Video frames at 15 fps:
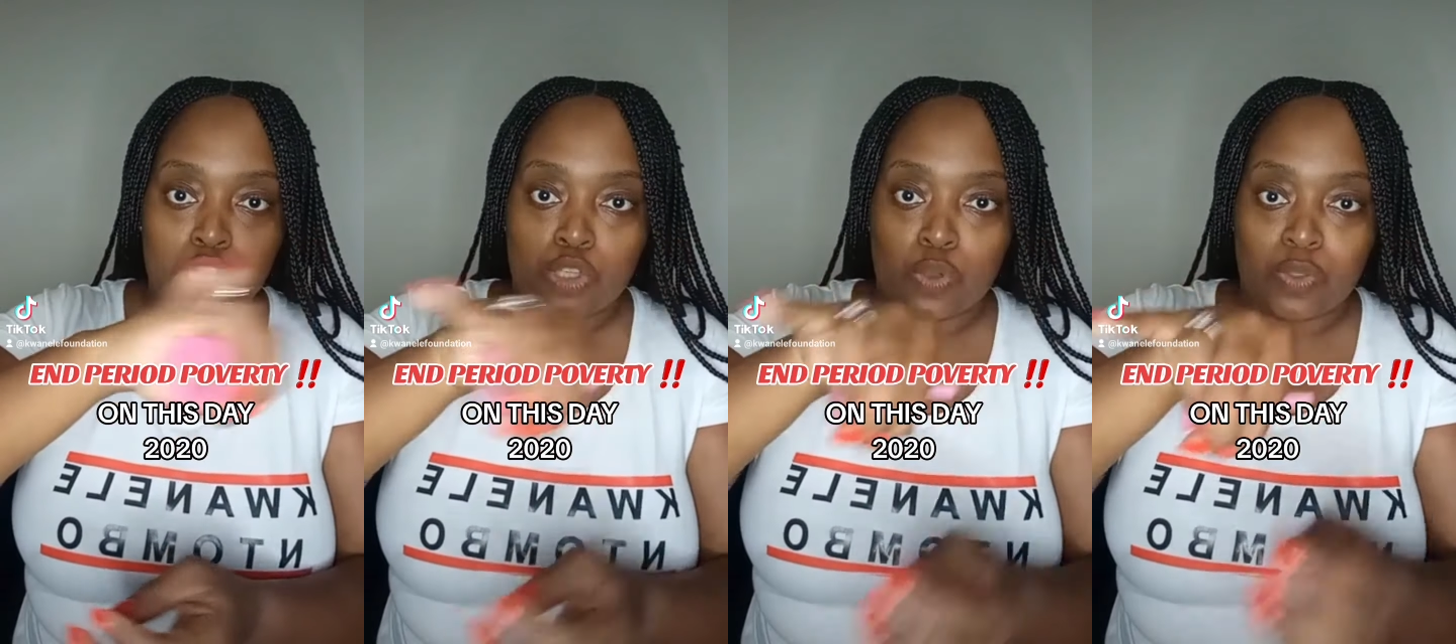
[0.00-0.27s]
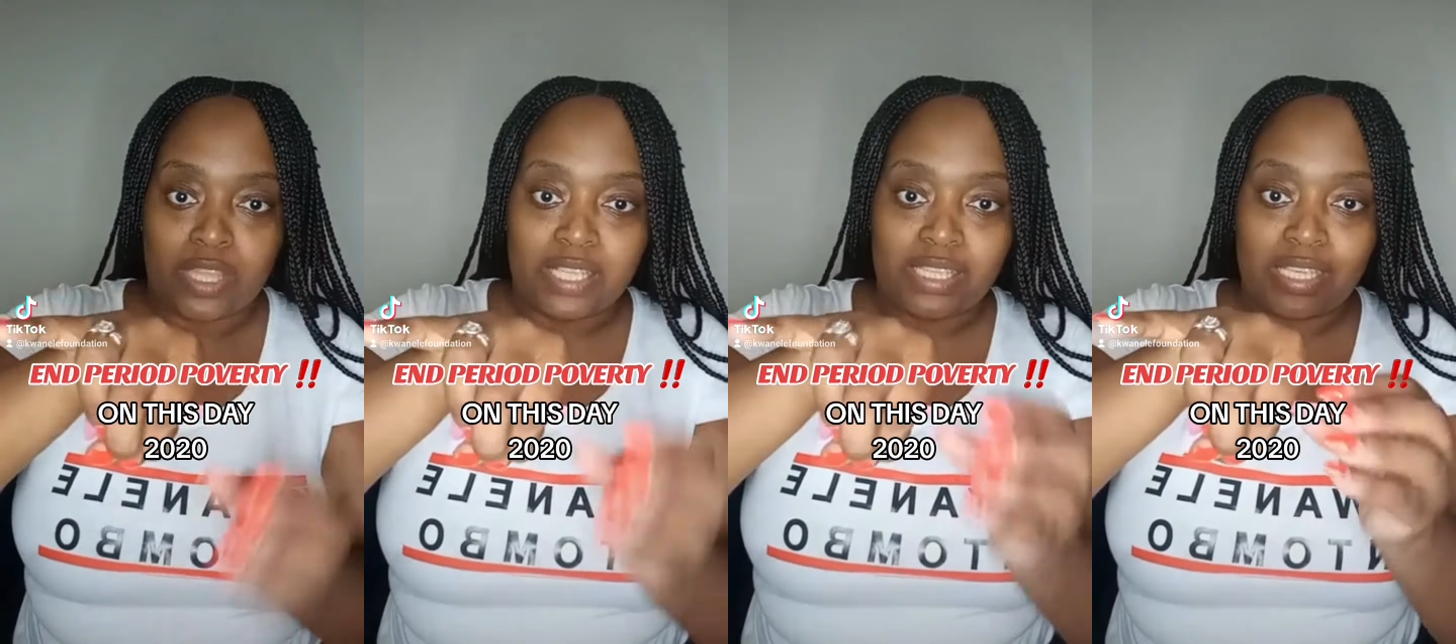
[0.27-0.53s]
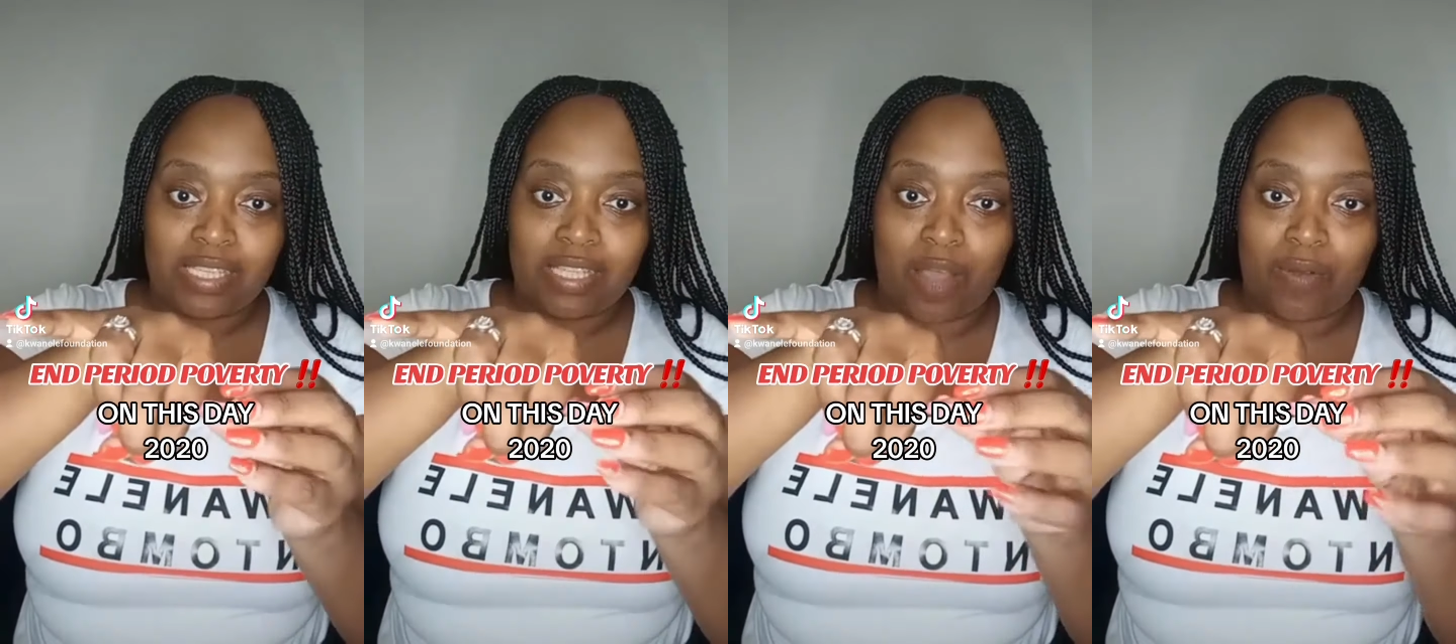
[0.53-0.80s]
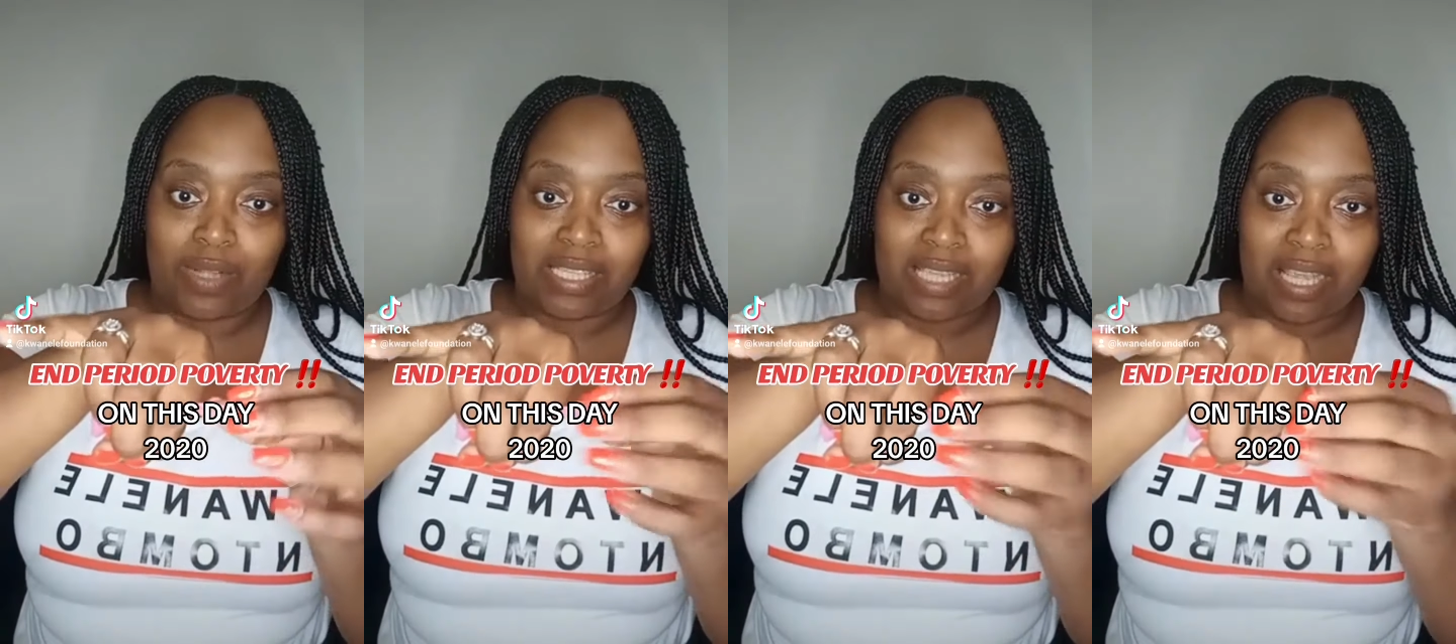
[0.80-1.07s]
So this is
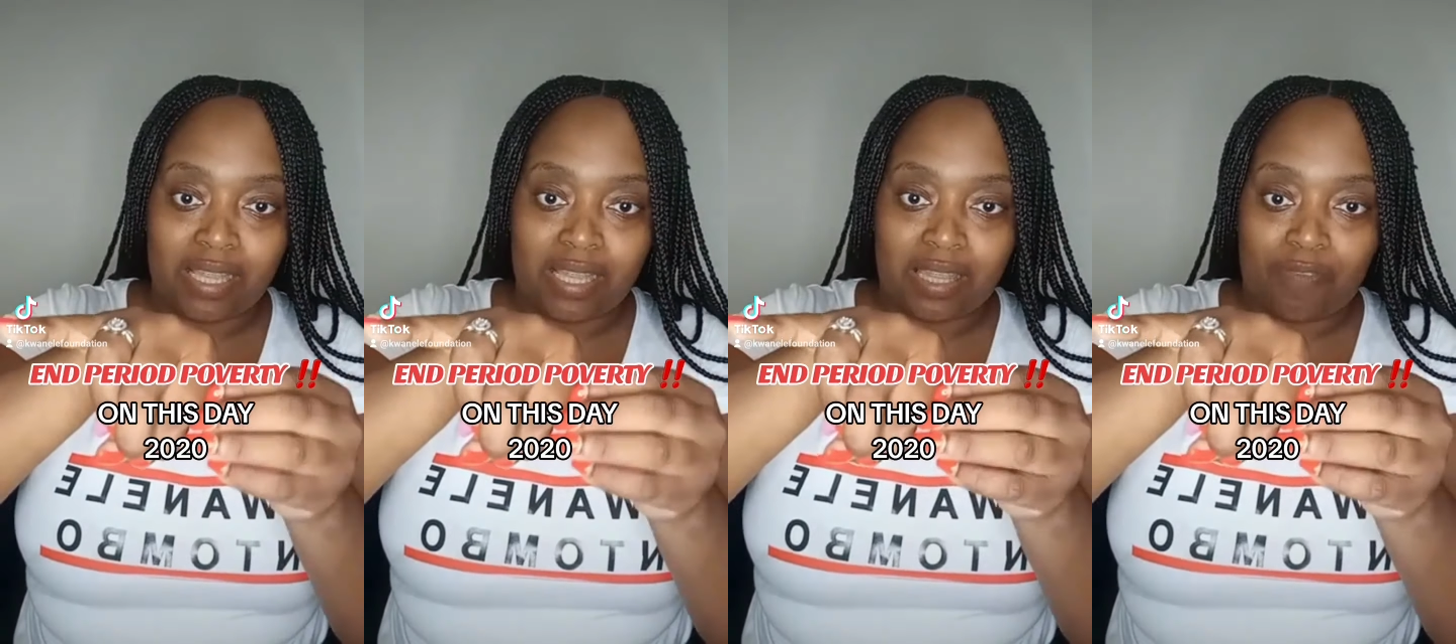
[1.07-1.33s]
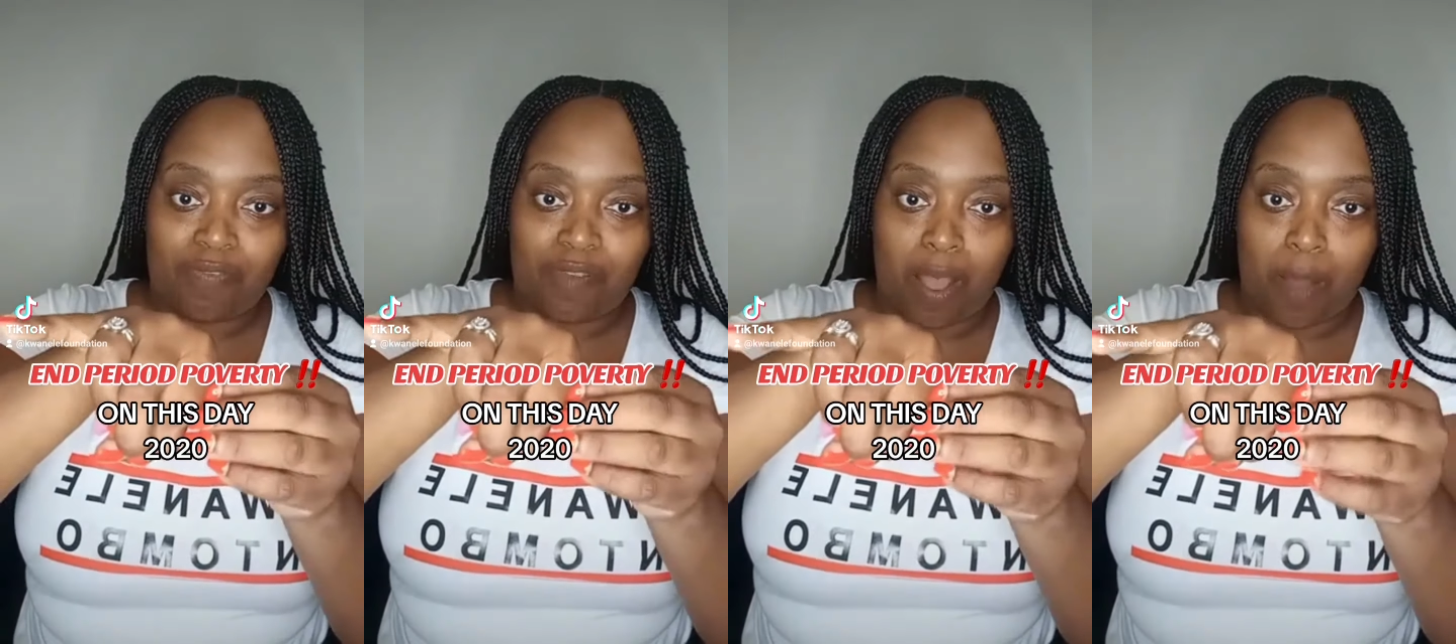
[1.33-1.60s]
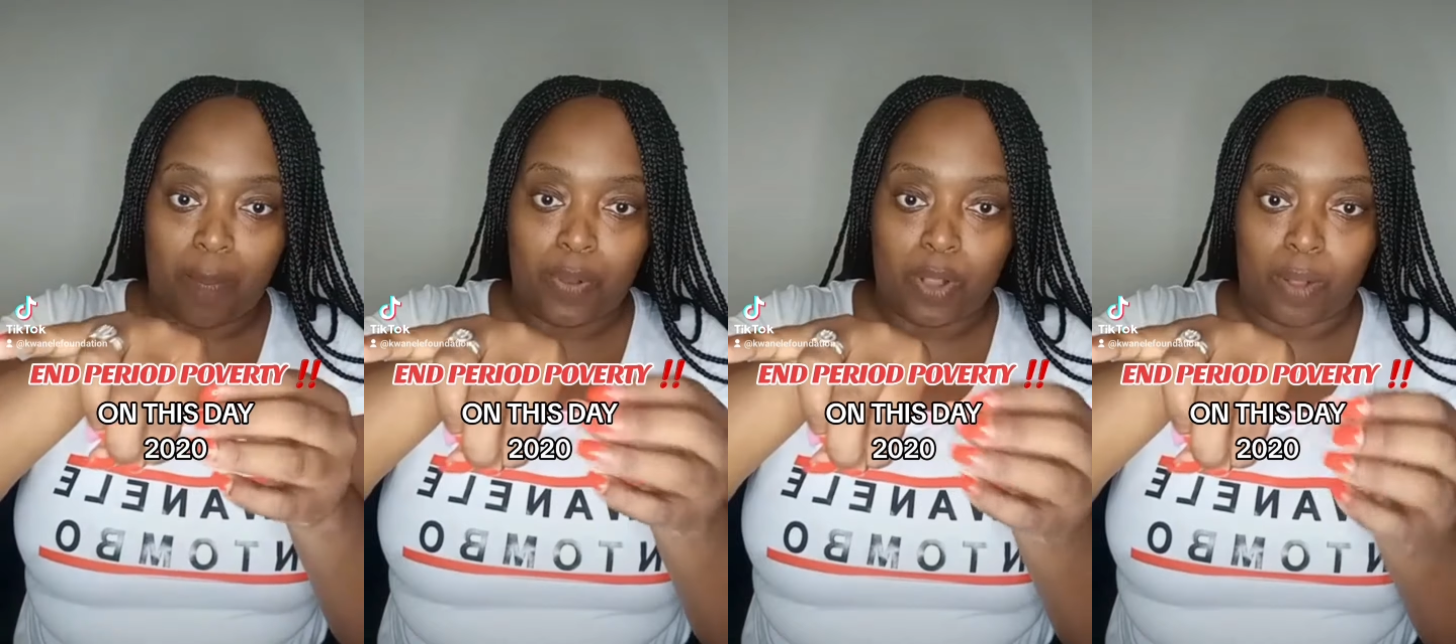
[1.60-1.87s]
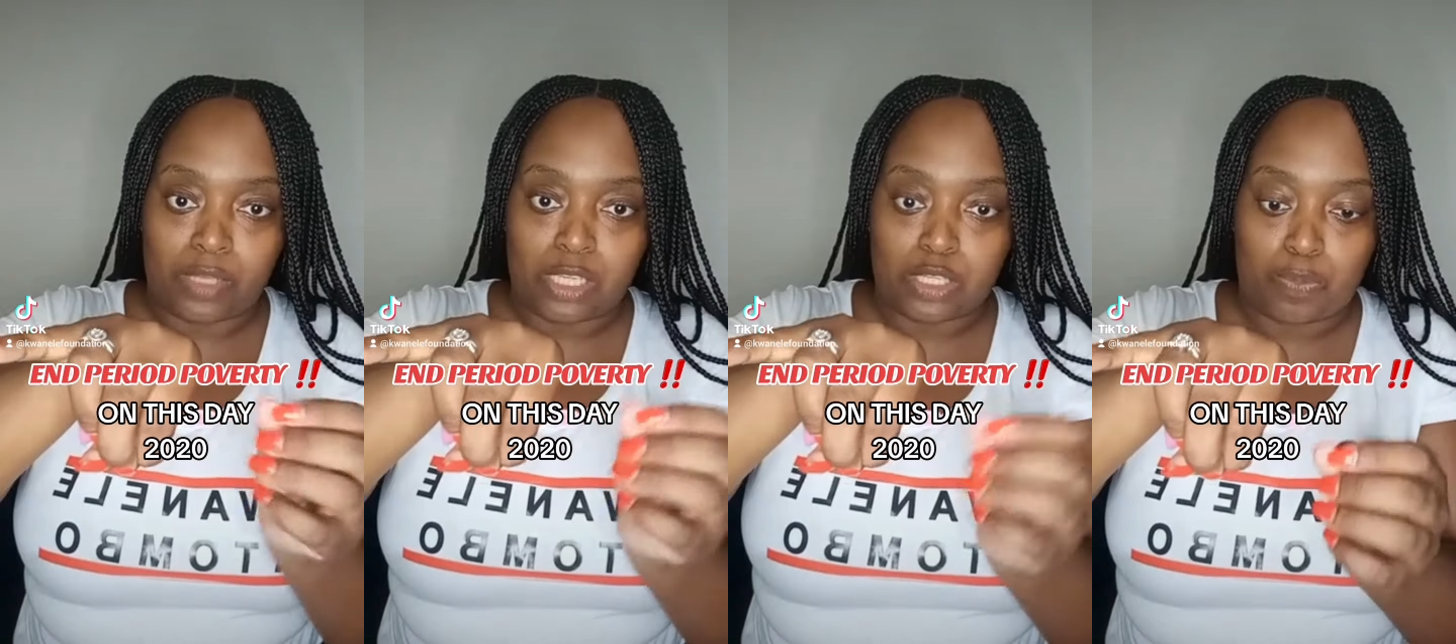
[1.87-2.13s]
now, it's in the flower pot,